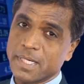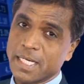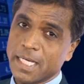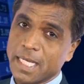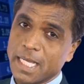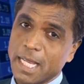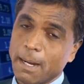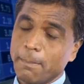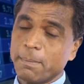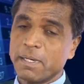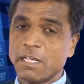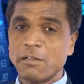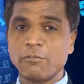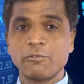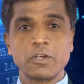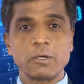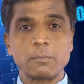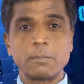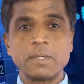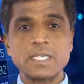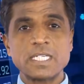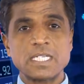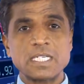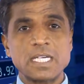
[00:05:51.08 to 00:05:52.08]
capital for a
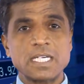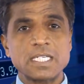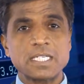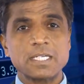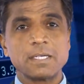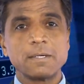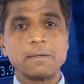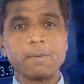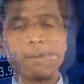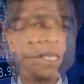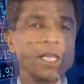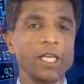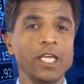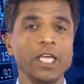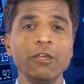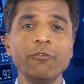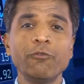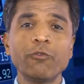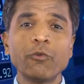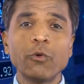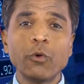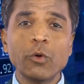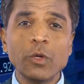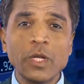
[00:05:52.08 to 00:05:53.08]
business.
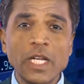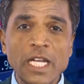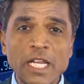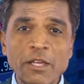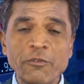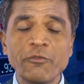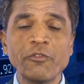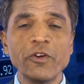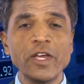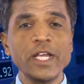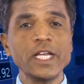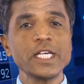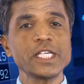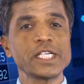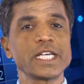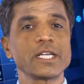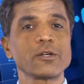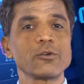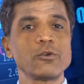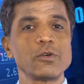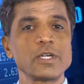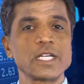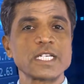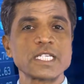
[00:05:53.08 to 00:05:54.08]
If only 5
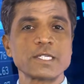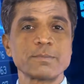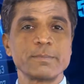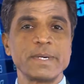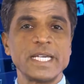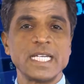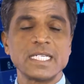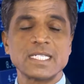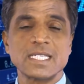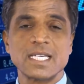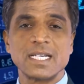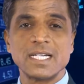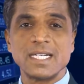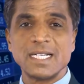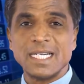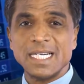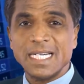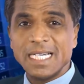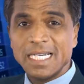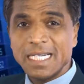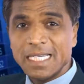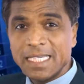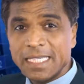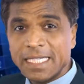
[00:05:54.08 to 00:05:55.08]
shareholders means
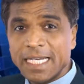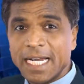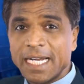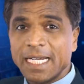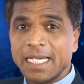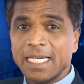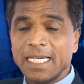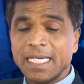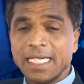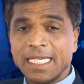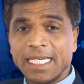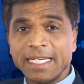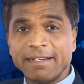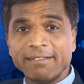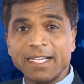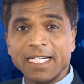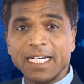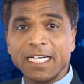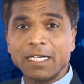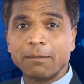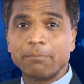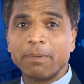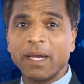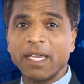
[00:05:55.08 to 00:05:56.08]
10
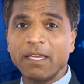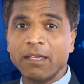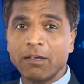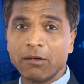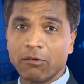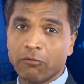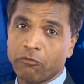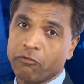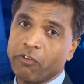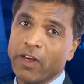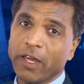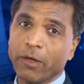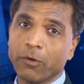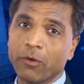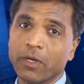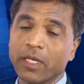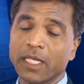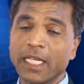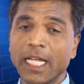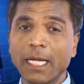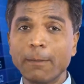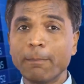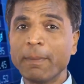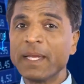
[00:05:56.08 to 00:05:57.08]
divided by 5.
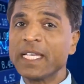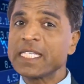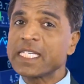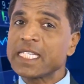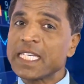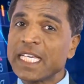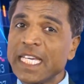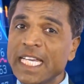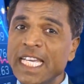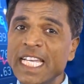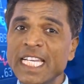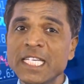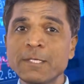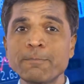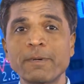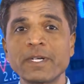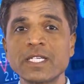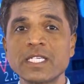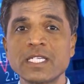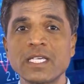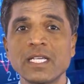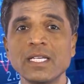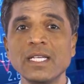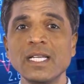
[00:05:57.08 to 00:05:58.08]
That means each
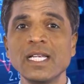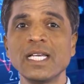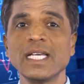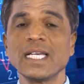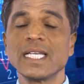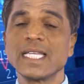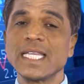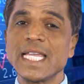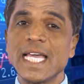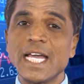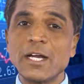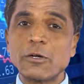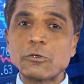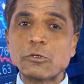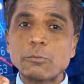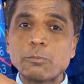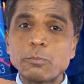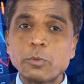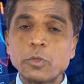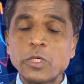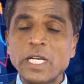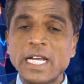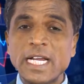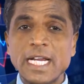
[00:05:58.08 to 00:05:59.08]
person they have to
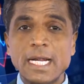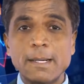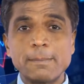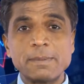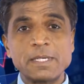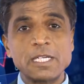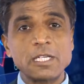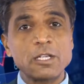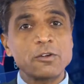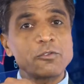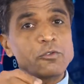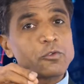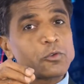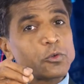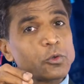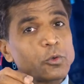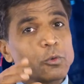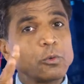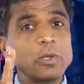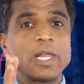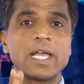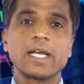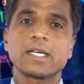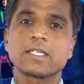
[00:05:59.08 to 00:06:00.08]
put a capital of
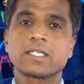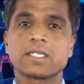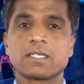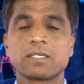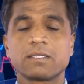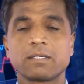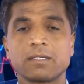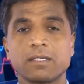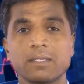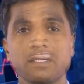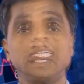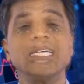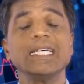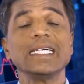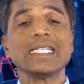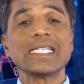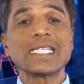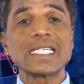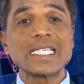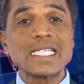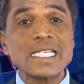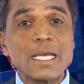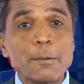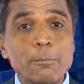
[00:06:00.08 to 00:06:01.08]
2 lakhs.
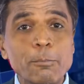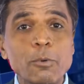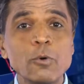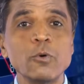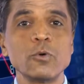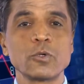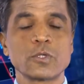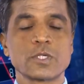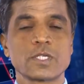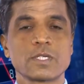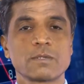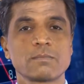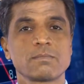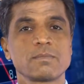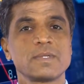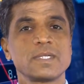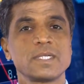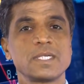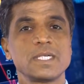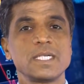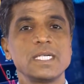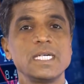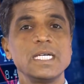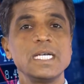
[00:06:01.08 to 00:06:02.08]
Suppose
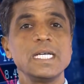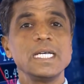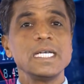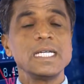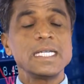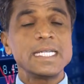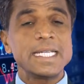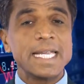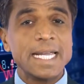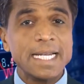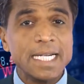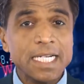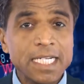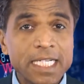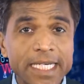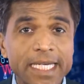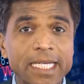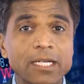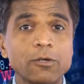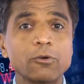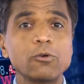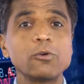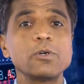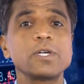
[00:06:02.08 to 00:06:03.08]
10
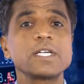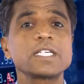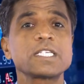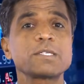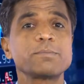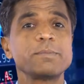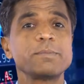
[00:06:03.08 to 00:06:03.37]
shareholders